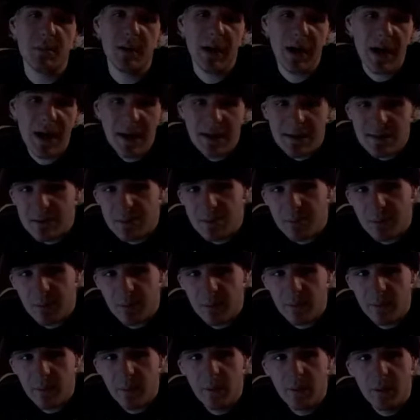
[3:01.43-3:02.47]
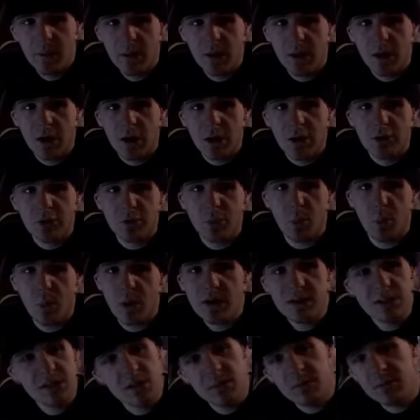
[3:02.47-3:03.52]
impossible,
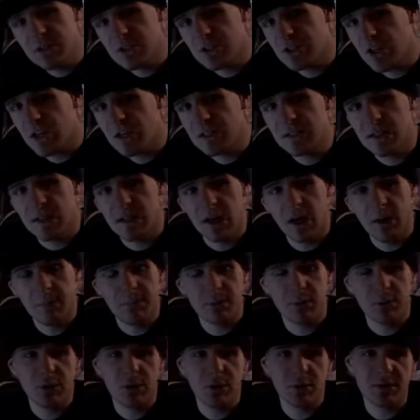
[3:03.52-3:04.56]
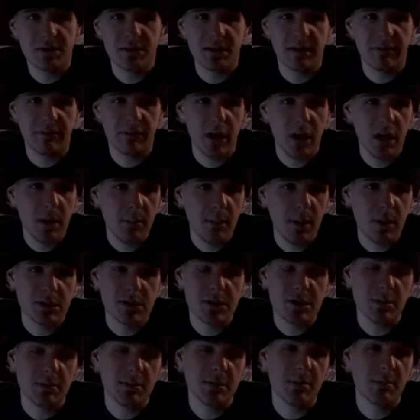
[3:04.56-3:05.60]
once someone starts an upper and lower set of combos,
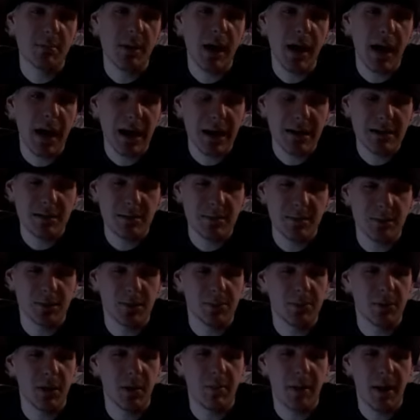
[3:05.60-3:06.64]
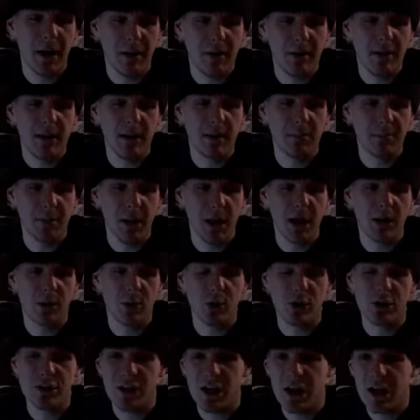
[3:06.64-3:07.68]
it's almost impossible to put a parry, a block,
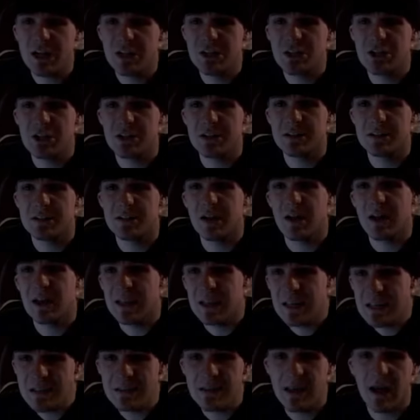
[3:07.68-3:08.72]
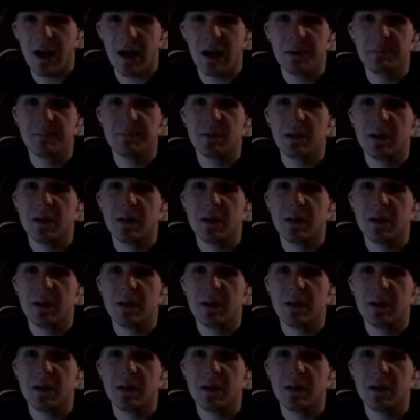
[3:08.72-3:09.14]
or a dodge in there.